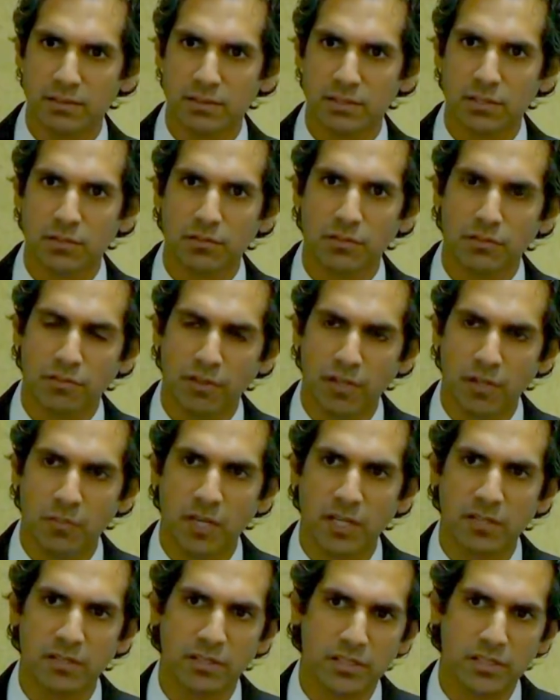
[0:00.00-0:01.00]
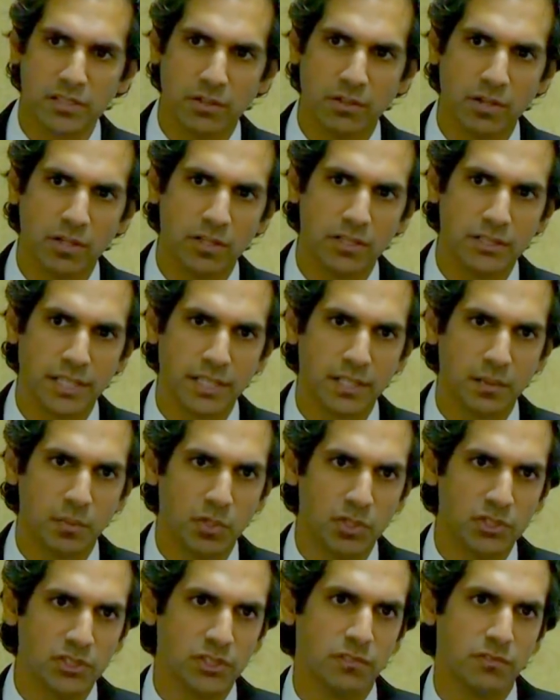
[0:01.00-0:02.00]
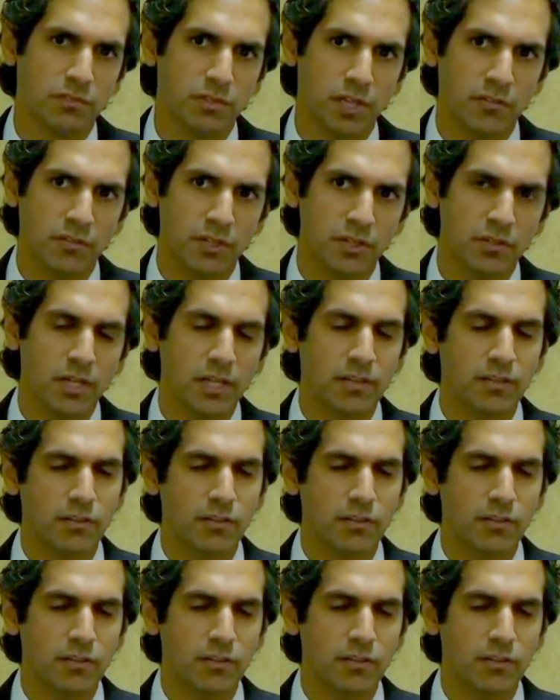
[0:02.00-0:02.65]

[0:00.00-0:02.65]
So if you fundamentally don't understand the person in front of you,